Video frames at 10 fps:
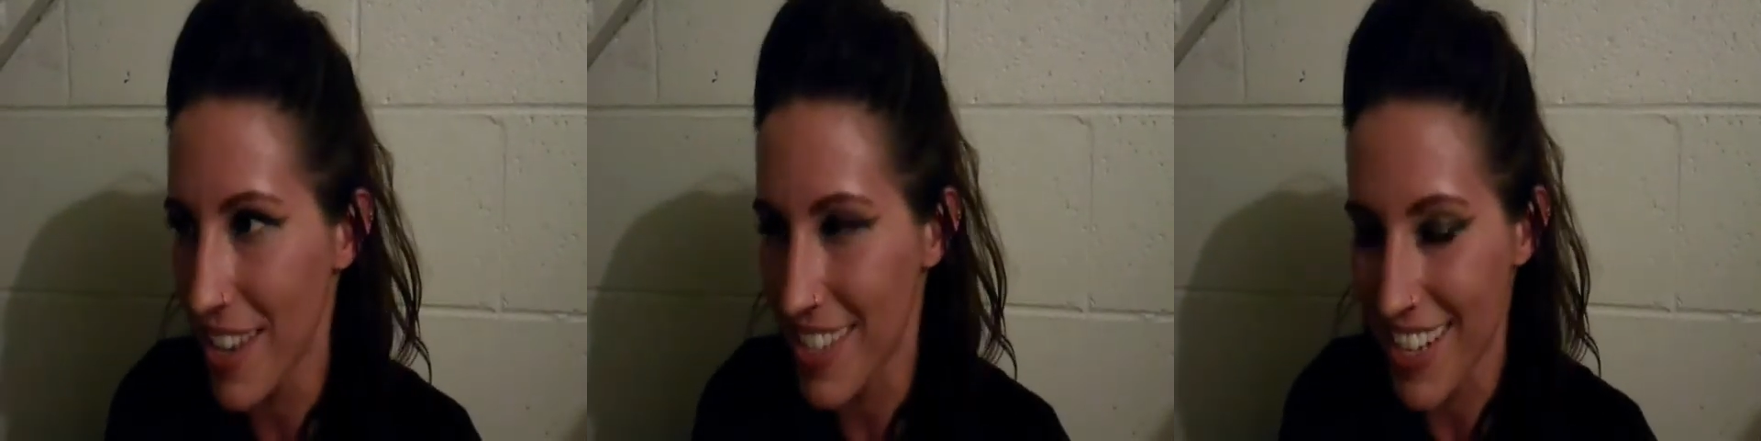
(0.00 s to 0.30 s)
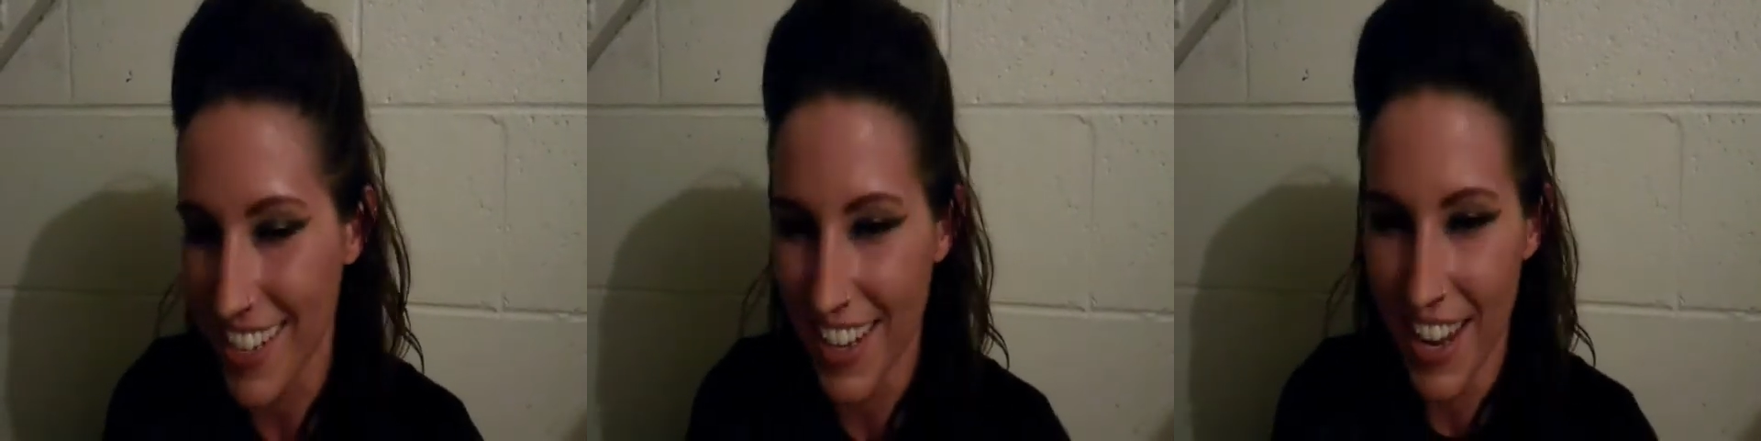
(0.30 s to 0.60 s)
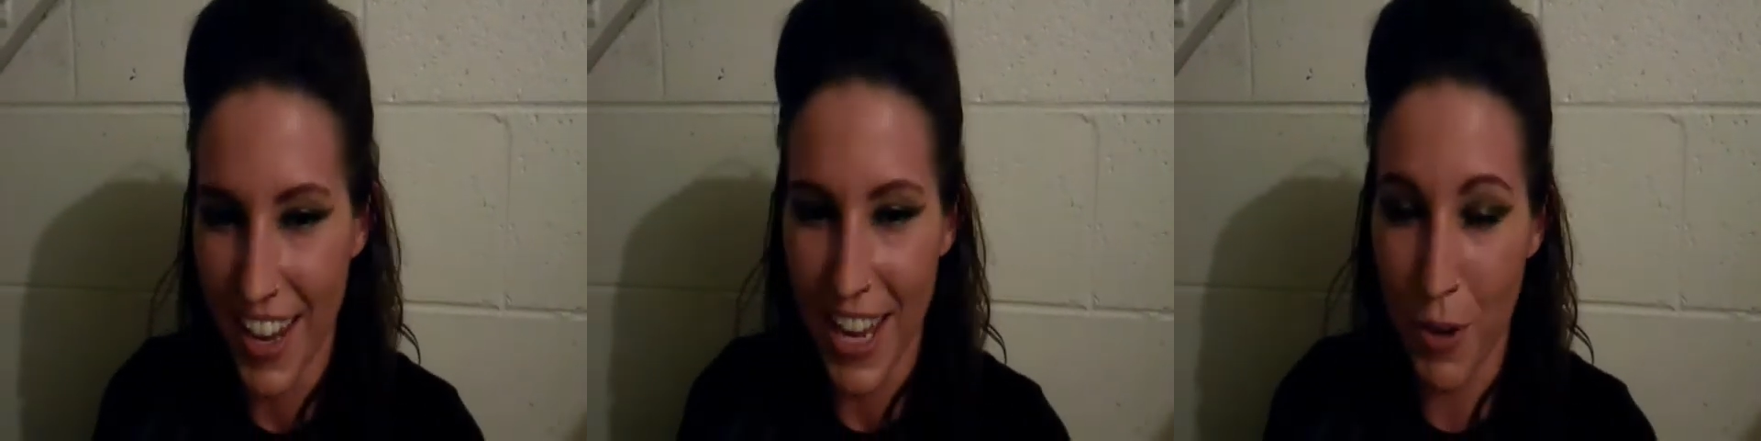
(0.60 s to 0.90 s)
or present,
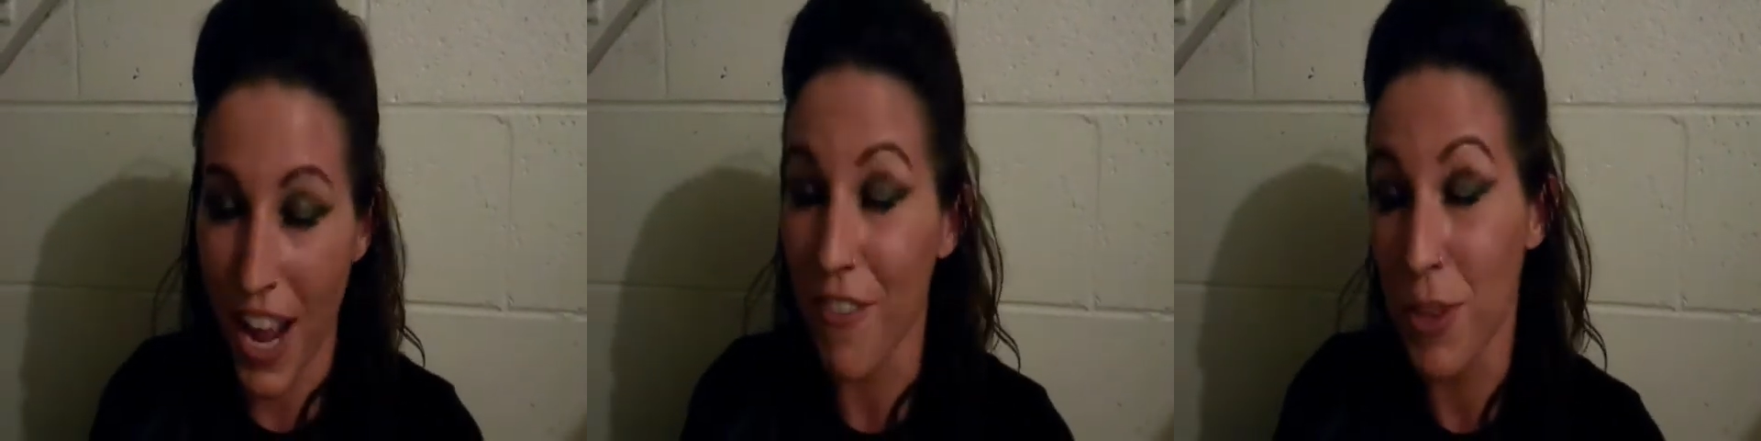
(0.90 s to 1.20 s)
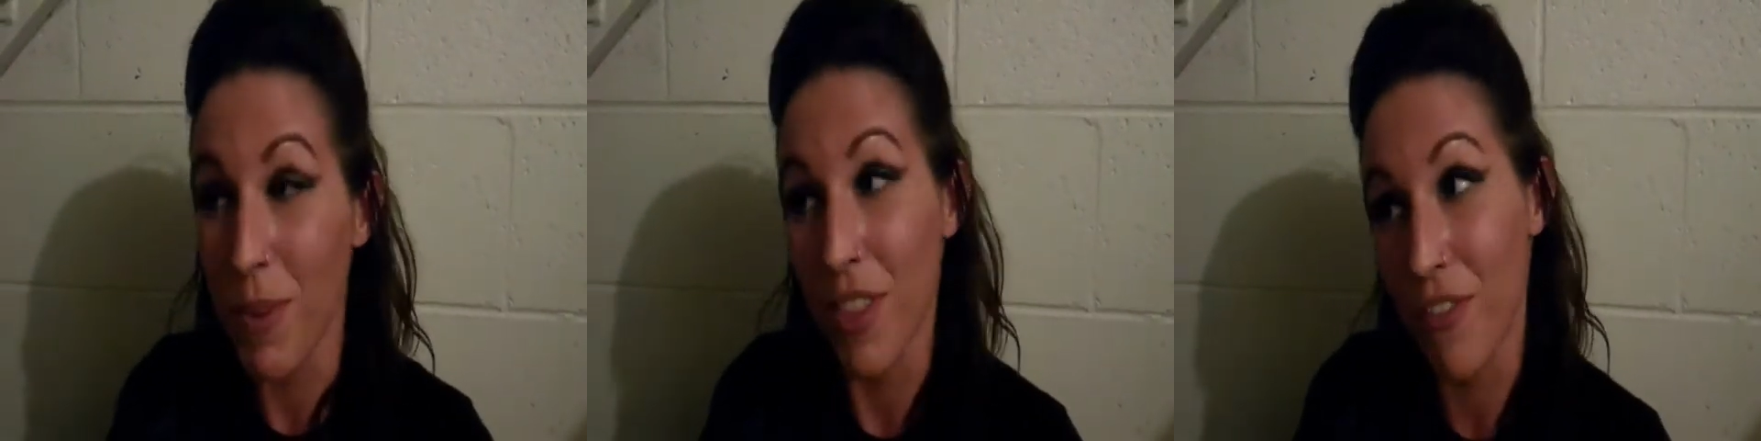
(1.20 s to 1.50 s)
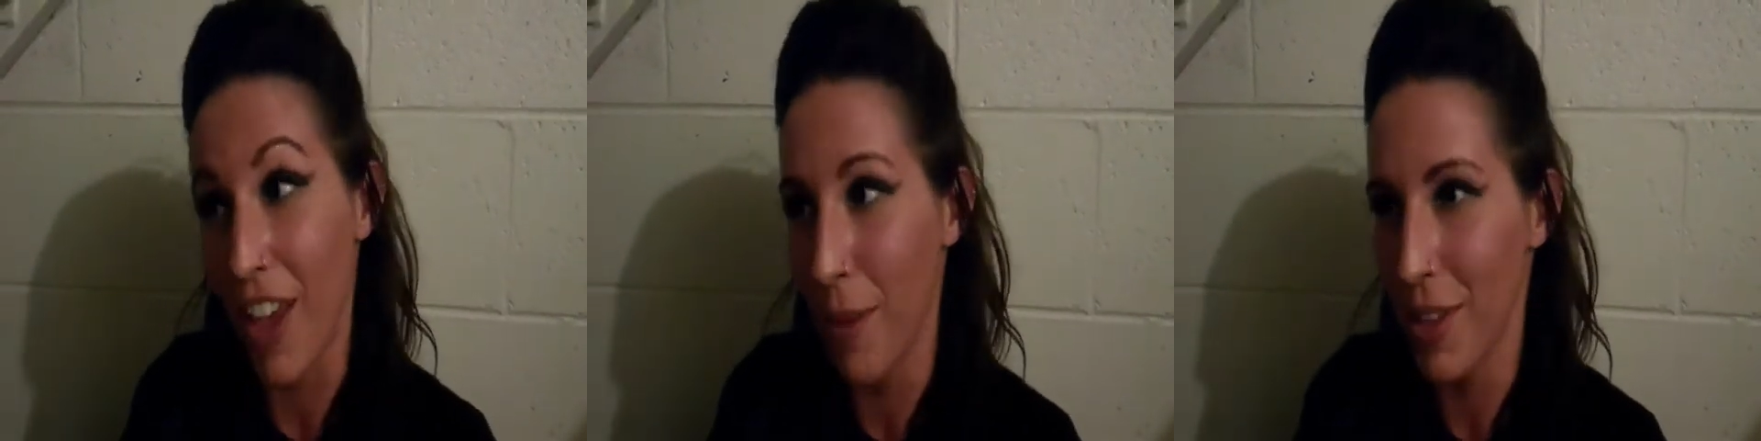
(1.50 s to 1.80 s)
it would have to be
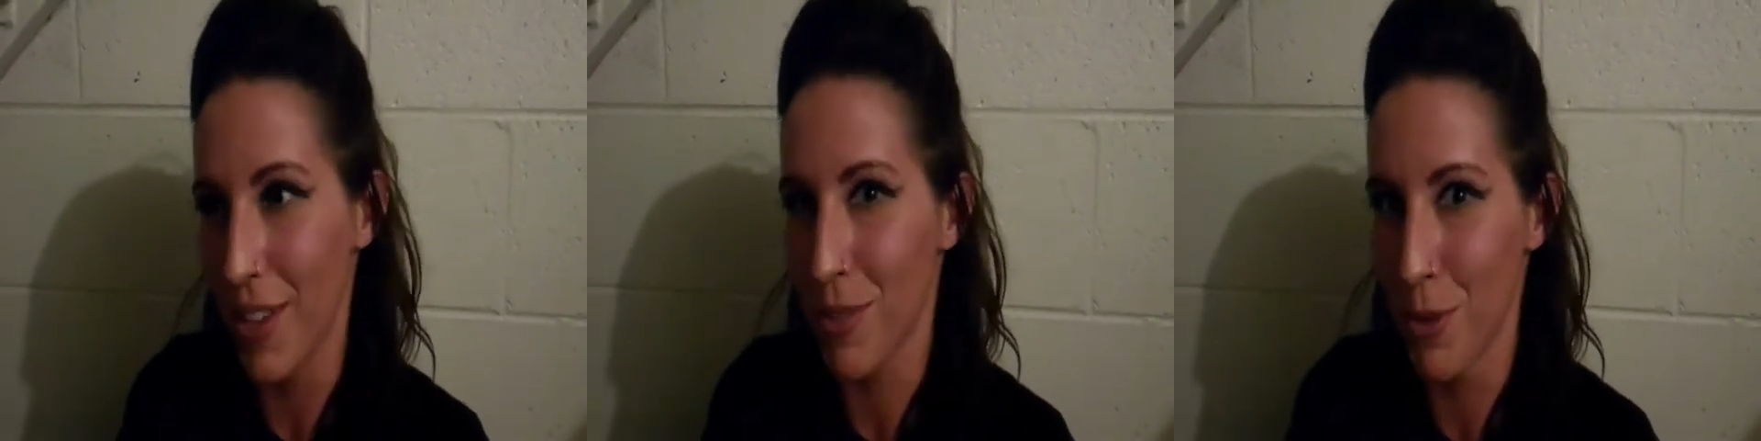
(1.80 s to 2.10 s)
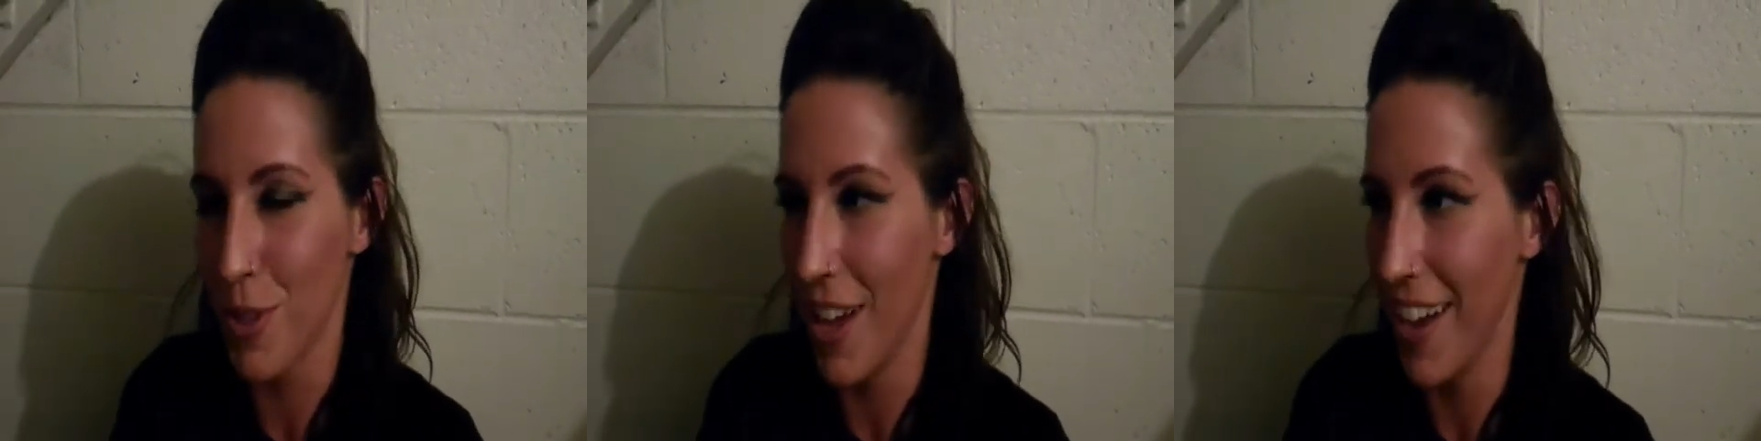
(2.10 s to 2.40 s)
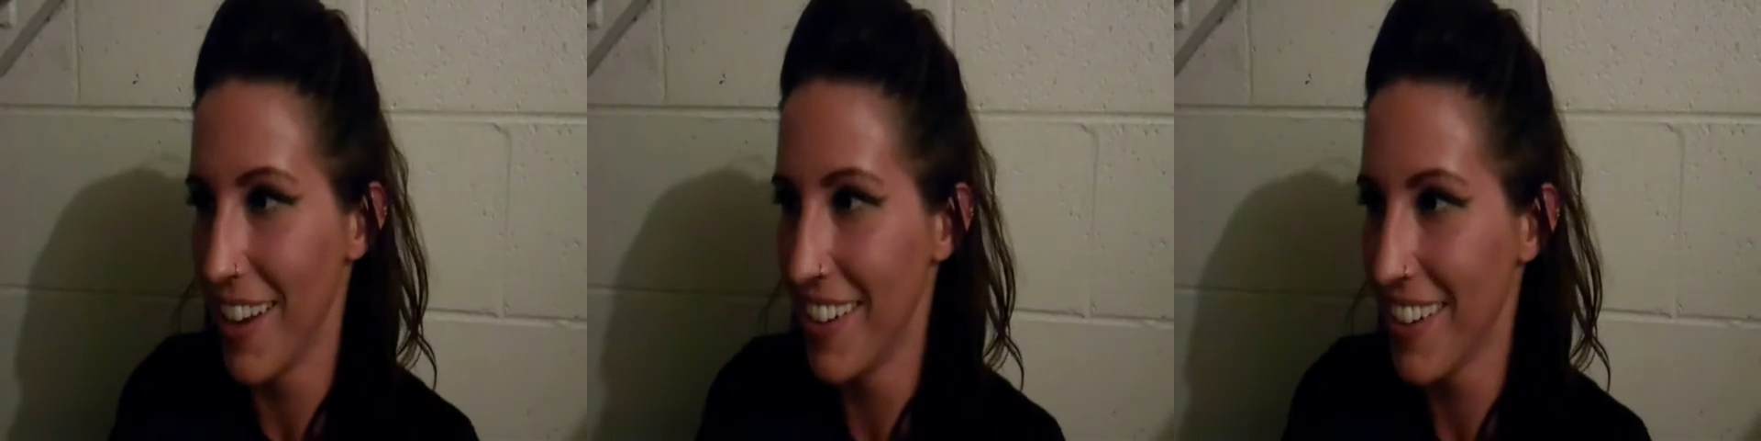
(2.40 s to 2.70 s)
the fabulous
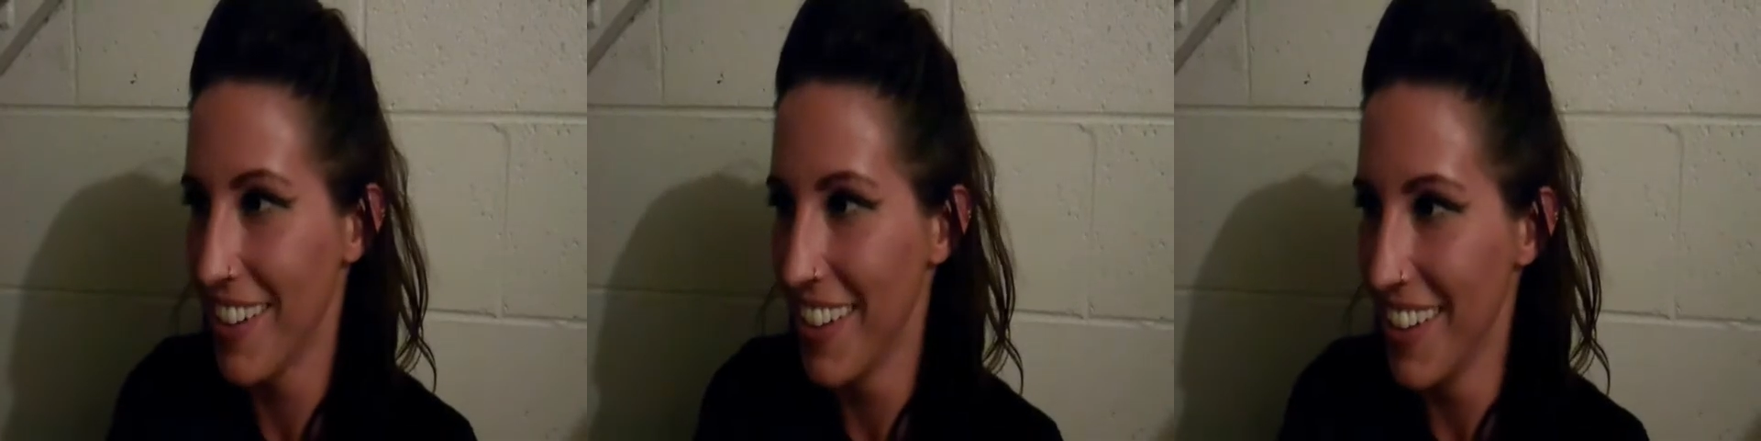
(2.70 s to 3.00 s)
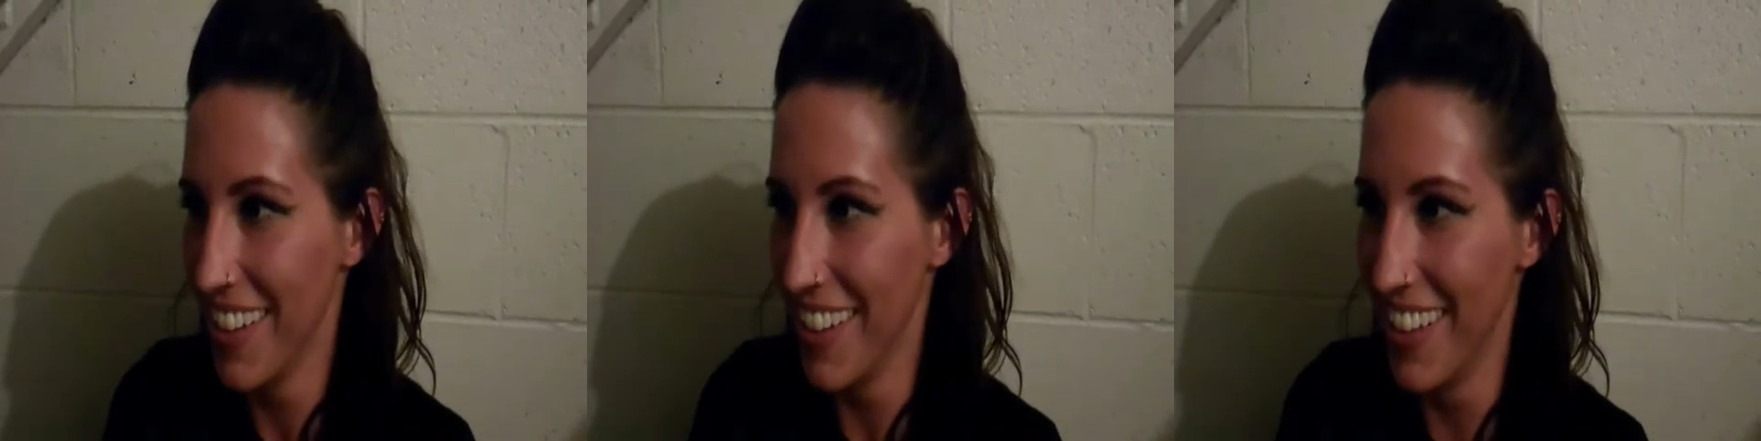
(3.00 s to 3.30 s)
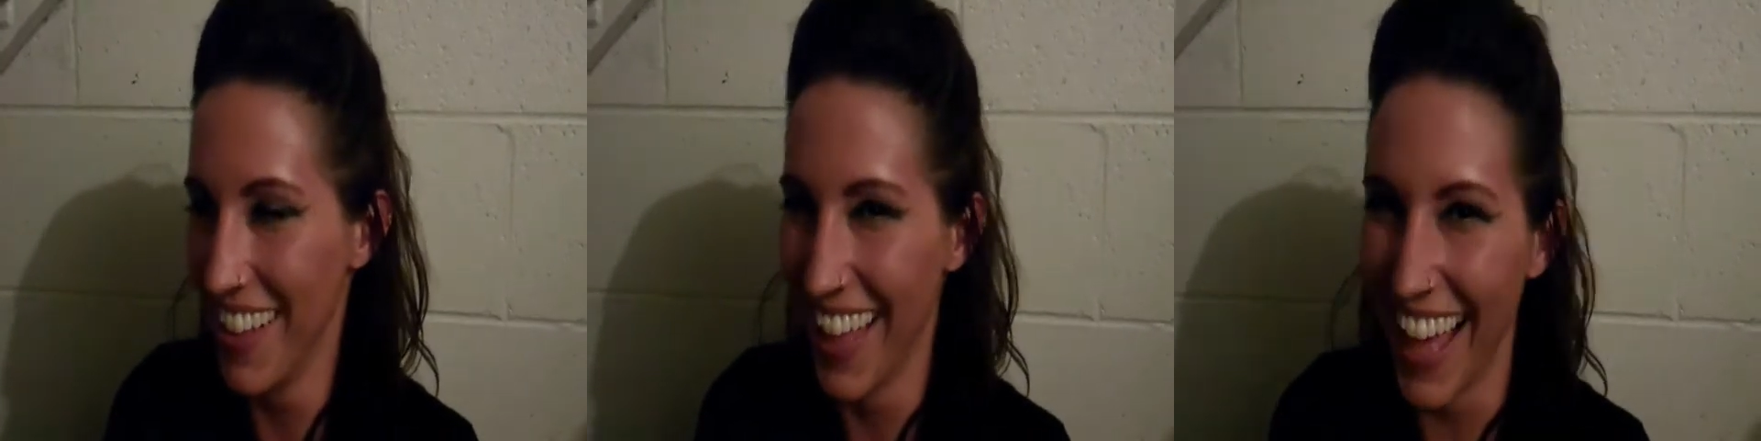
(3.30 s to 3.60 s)
Moolah. Hall of
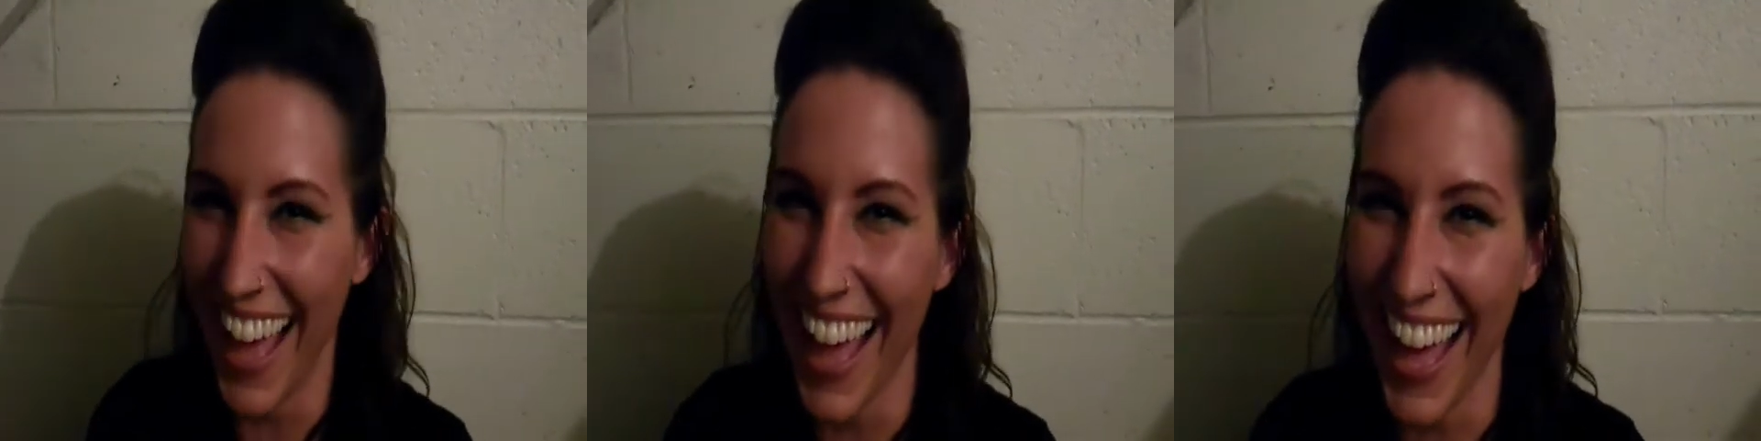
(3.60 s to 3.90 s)
Famer.